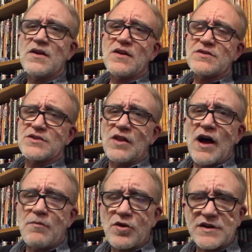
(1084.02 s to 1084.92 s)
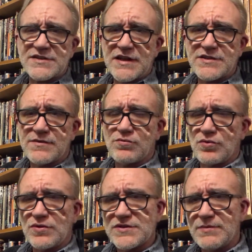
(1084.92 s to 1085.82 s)
There's a lot more extensive
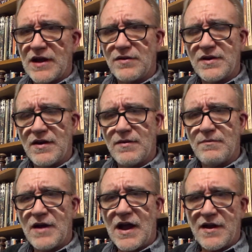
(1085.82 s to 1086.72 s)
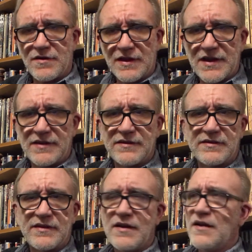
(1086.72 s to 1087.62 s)
rules about hirelings,